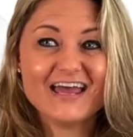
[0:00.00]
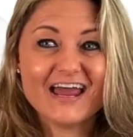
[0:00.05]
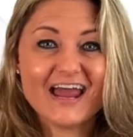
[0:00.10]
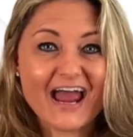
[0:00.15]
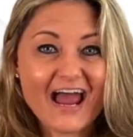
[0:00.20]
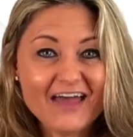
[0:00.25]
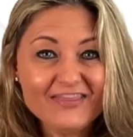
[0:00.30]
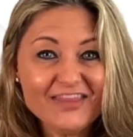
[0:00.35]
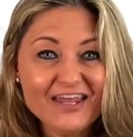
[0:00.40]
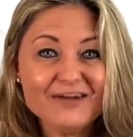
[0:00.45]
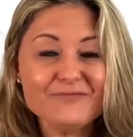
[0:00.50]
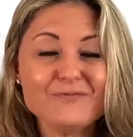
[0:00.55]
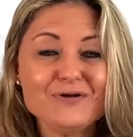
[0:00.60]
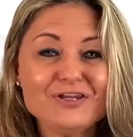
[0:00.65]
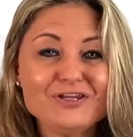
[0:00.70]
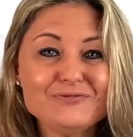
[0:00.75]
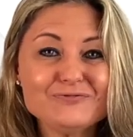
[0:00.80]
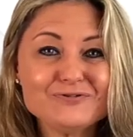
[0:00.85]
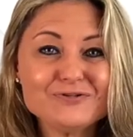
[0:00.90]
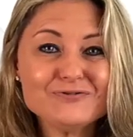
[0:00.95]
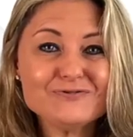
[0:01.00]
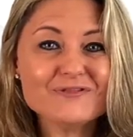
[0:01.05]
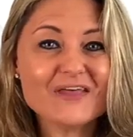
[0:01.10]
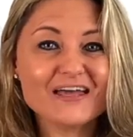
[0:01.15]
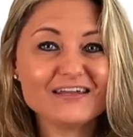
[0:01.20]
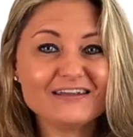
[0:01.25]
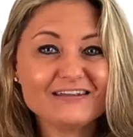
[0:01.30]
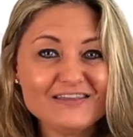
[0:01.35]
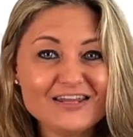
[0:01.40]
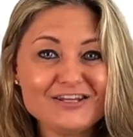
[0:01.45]
And then when you do
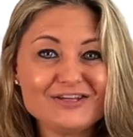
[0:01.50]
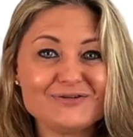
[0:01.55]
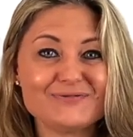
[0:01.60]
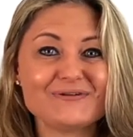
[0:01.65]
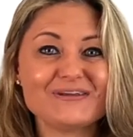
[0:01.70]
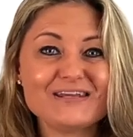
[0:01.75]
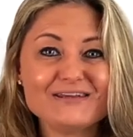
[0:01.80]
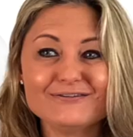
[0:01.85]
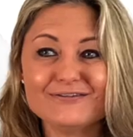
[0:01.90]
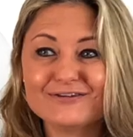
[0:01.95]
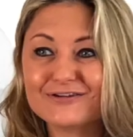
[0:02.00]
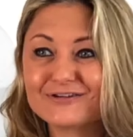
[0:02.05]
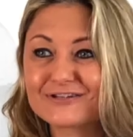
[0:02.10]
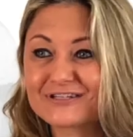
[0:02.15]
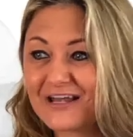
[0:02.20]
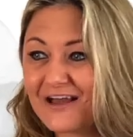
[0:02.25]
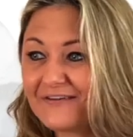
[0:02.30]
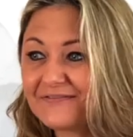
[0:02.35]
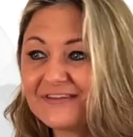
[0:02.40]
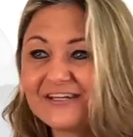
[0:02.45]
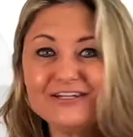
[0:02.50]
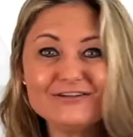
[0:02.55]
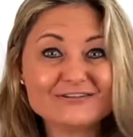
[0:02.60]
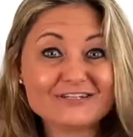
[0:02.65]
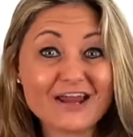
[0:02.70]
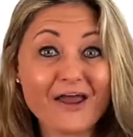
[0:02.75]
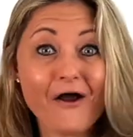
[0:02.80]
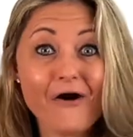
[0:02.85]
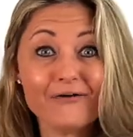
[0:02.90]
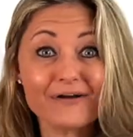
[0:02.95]
that and then you heal yourself, then you
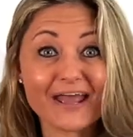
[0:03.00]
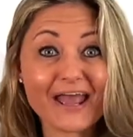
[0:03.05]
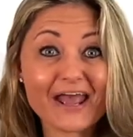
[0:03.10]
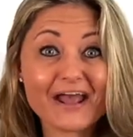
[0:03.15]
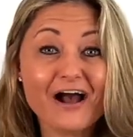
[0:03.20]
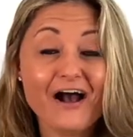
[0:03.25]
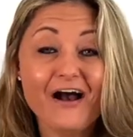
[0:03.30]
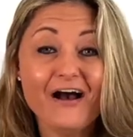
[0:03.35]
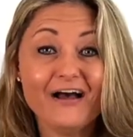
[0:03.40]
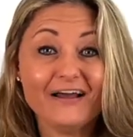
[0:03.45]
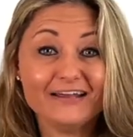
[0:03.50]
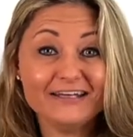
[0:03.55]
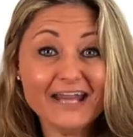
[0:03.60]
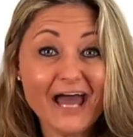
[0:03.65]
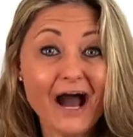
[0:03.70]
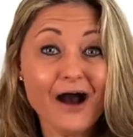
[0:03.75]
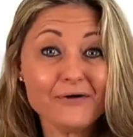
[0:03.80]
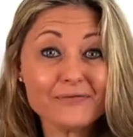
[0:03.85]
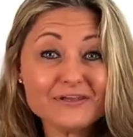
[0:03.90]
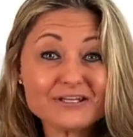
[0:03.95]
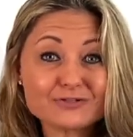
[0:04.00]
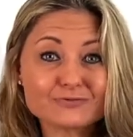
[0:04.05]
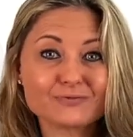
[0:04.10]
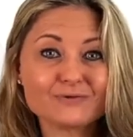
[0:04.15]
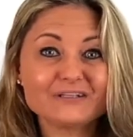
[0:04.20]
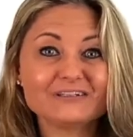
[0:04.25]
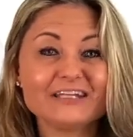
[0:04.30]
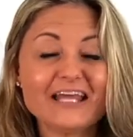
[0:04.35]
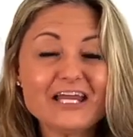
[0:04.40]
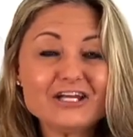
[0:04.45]
say, okay, now this
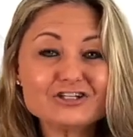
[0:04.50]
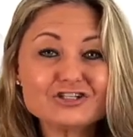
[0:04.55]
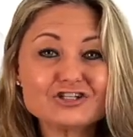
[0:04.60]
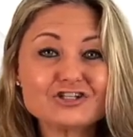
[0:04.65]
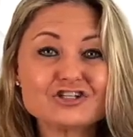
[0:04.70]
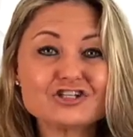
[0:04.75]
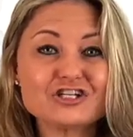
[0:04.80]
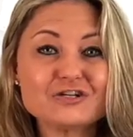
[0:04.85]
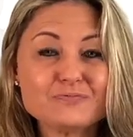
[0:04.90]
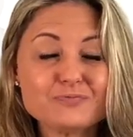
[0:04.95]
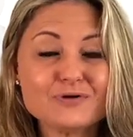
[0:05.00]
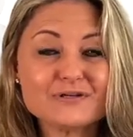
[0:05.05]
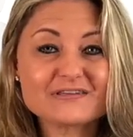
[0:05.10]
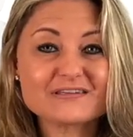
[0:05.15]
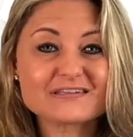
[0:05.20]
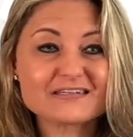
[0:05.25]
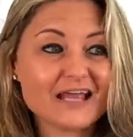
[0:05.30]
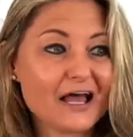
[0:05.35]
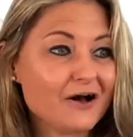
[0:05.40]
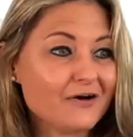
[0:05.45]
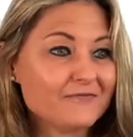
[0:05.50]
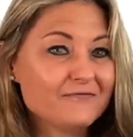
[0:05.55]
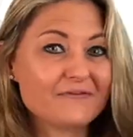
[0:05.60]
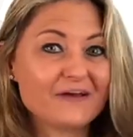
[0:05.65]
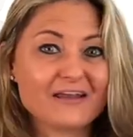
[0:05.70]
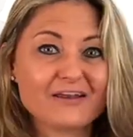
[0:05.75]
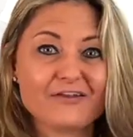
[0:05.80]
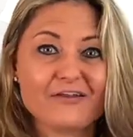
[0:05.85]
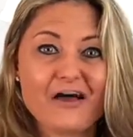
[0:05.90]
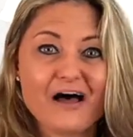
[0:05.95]
relationship with self
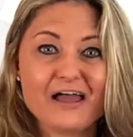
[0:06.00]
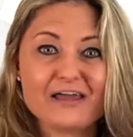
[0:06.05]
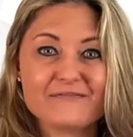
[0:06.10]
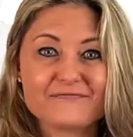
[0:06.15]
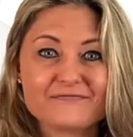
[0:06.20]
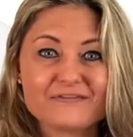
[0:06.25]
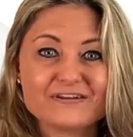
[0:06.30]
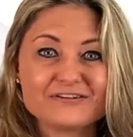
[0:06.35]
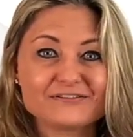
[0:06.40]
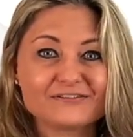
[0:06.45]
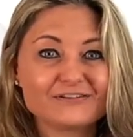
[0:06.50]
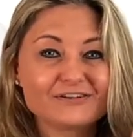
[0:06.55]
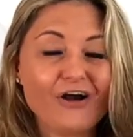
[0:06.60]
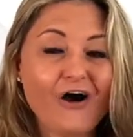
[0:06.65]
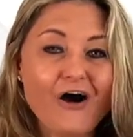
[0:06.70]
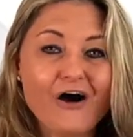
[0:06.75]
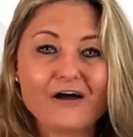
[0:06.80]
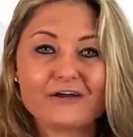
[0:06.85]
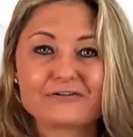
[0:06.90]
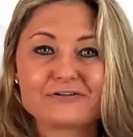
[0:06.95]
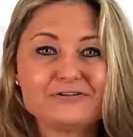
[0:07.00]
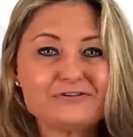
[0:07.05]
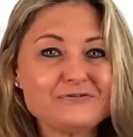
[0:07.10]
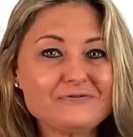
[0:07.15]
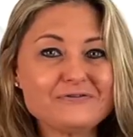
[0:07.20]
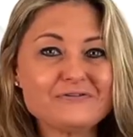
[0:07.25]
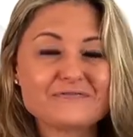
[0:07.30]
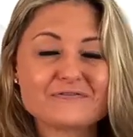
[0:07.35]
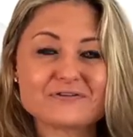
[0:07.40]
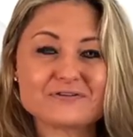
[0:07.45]
and life and God or
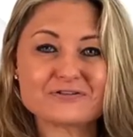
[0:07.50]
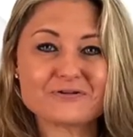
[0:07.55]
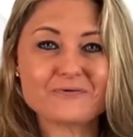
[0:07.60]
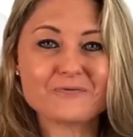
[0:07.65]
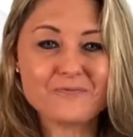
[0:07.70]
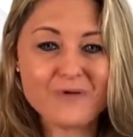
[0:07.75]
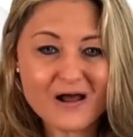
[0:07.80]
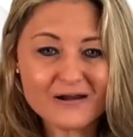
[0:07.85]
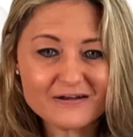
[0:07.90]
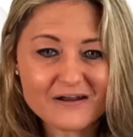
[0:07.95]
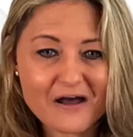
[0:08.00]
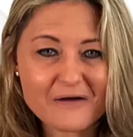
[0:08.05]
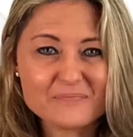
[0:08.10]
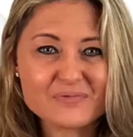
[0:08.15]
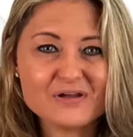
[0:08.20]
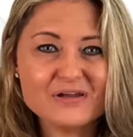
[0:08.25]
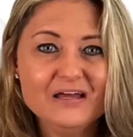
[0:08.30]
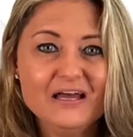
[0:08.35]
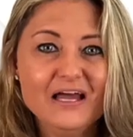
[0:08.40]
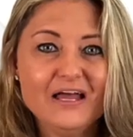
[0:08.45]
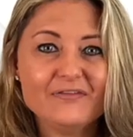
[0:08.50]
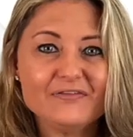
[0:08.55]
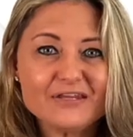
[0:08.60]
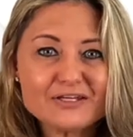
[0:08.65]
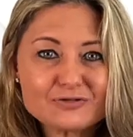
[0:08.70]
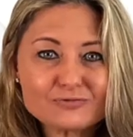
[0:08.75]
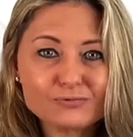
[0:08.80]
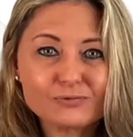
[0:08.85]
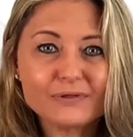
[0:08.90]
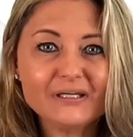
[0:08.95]
universe or whatnot, but
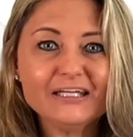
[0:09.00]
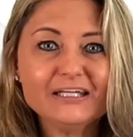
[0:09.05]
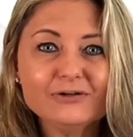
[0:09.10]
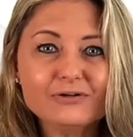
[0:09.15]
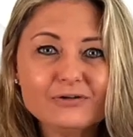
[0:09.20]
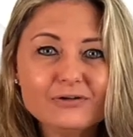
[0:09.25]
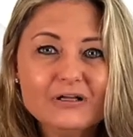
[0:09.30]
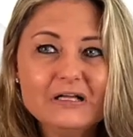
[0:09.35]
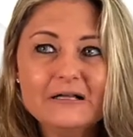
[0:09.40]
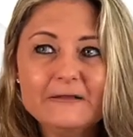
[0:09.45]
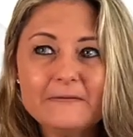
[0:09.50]
this real